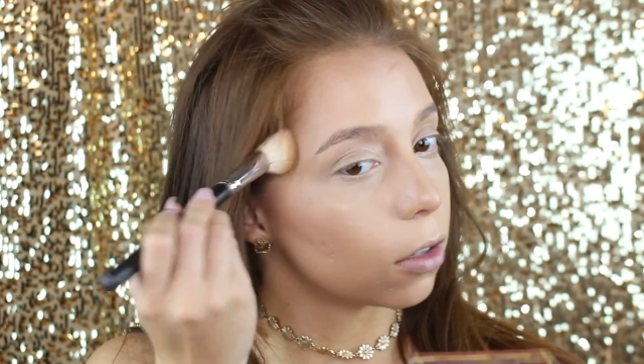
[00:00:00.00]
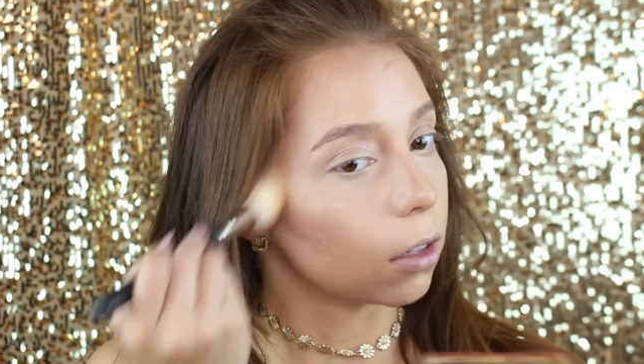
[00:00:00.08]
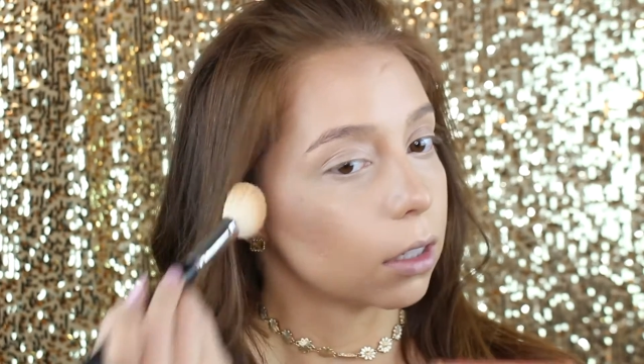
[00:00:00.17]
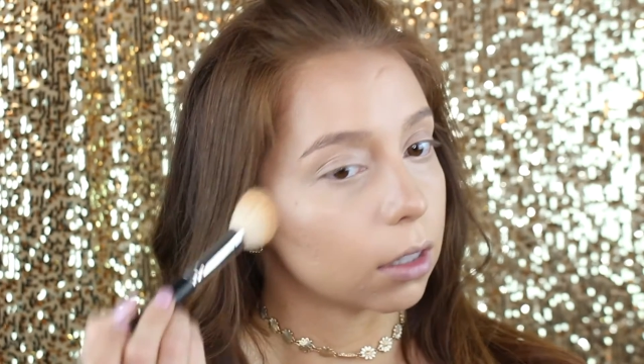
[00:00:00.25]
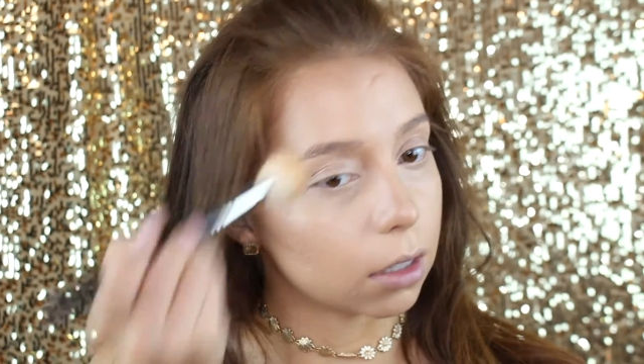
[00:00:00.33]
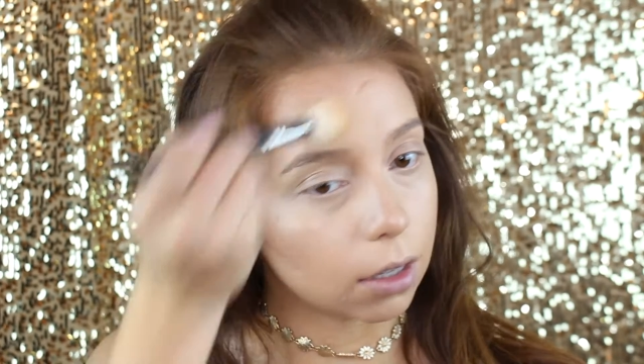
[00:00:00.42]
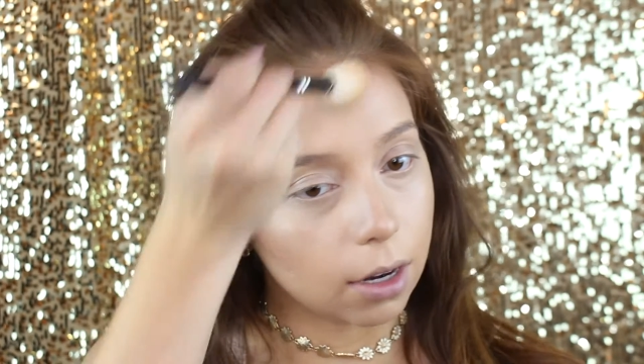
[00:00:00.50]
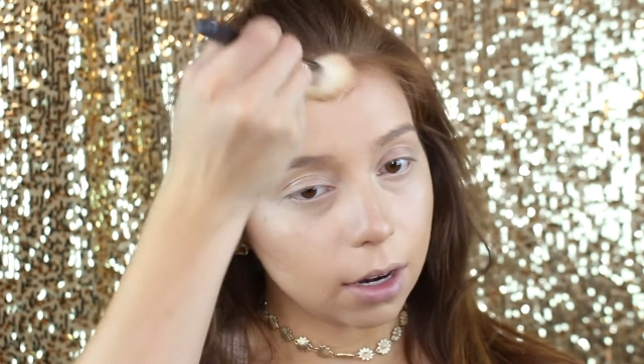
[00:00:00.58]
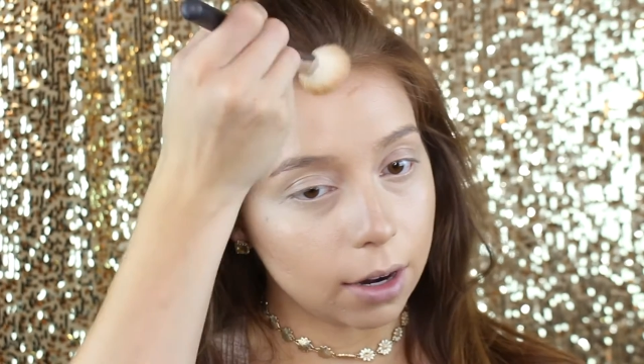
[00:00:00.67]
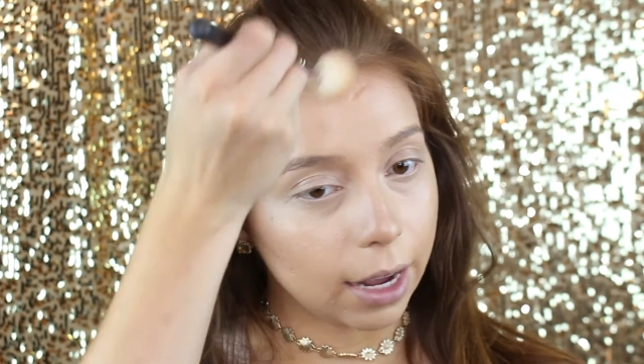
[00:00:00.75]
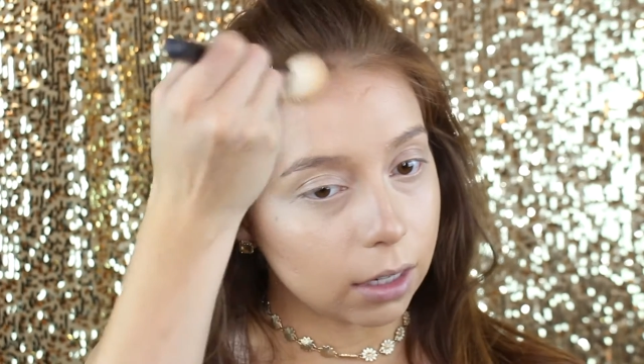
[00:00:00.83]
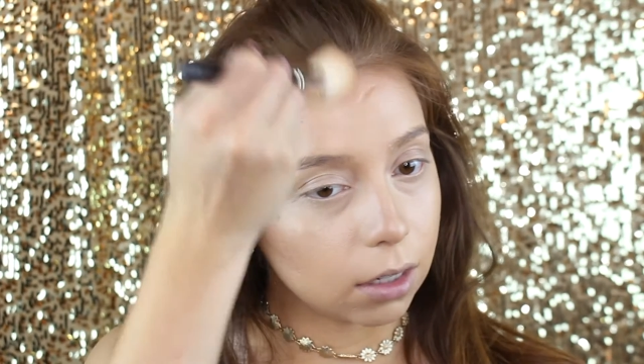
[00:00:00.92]
during this
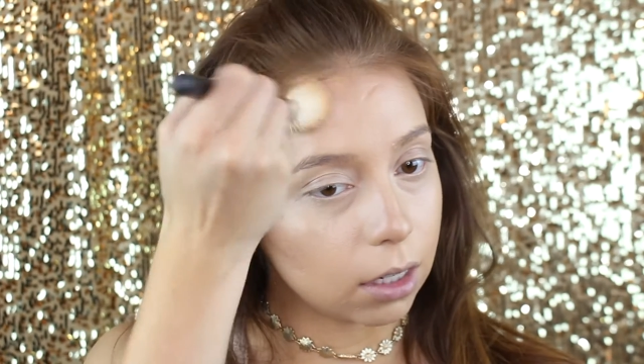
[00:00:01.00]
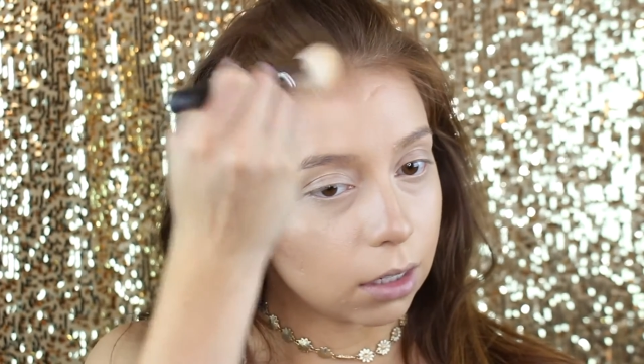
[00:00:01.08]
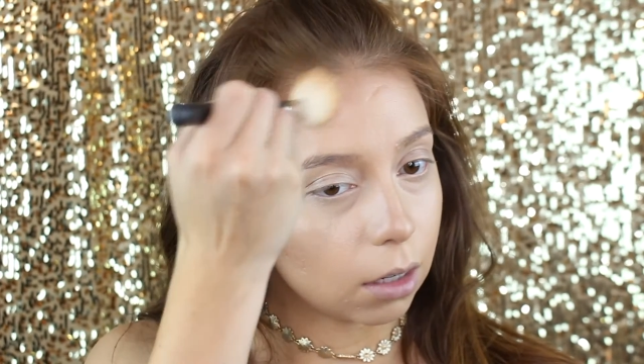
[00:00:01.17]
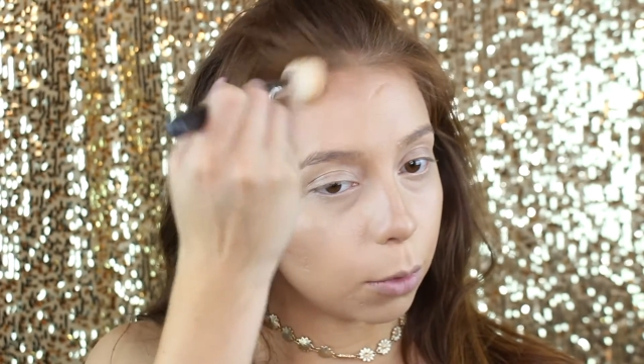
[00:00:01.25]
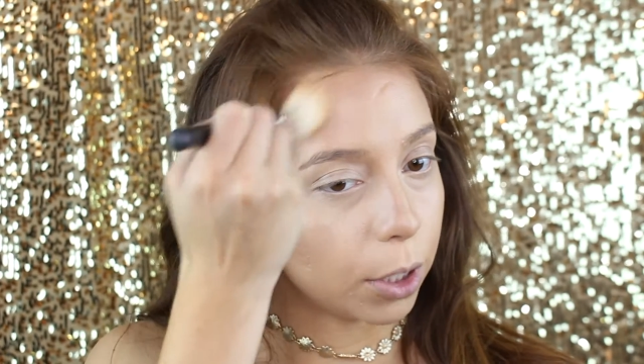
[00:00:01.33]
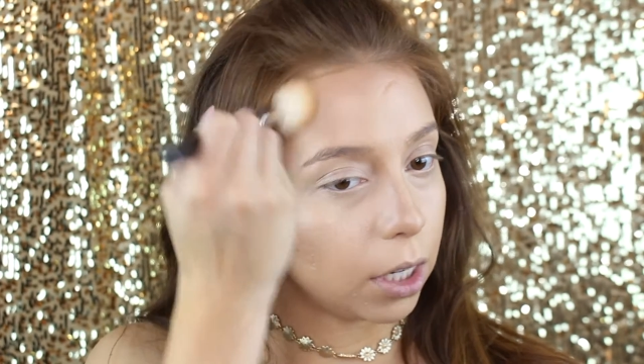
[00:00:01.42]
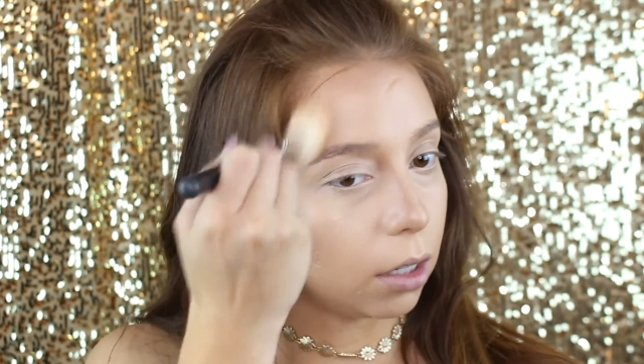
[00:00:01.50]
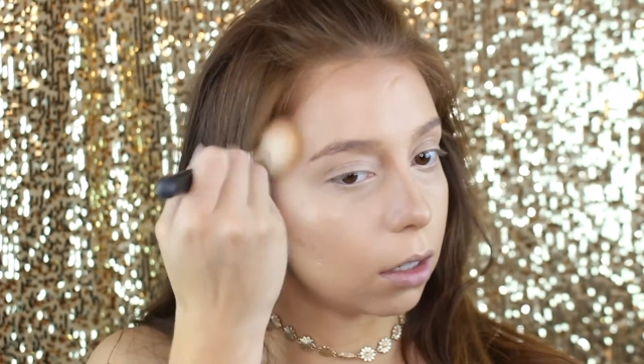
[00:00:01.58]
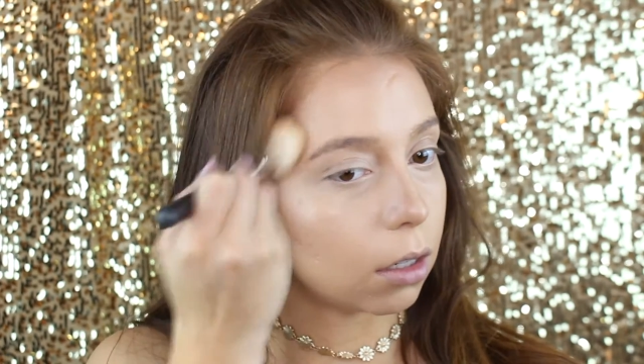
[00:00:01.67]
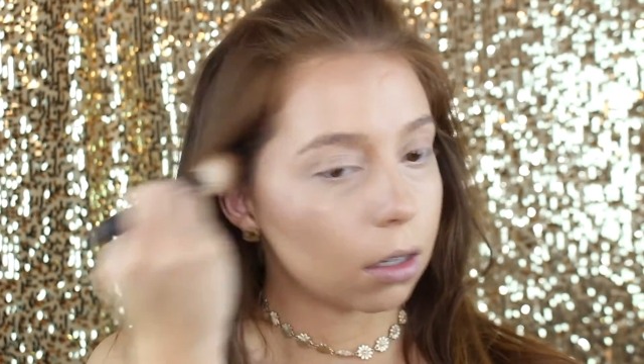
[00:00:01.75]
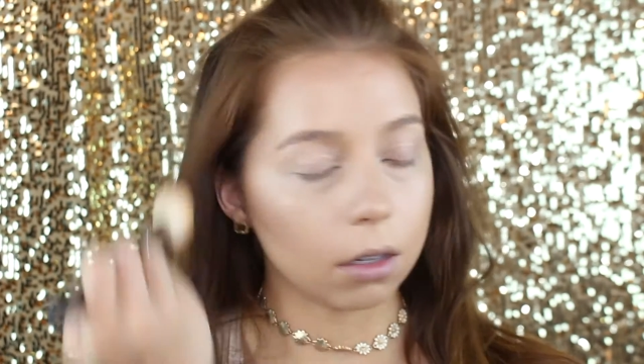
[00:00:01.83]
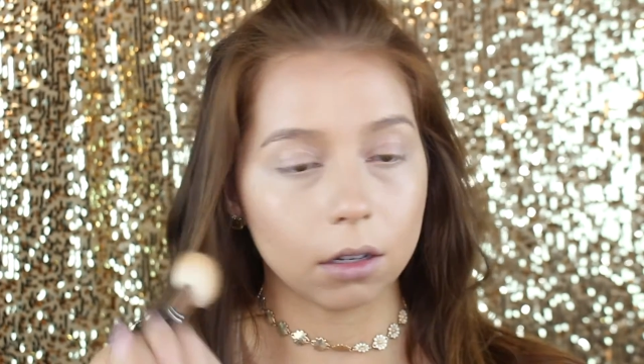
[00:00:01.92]
nasty summer
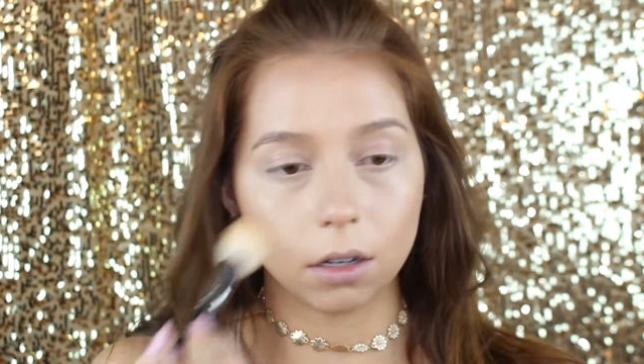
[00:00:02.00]
heat.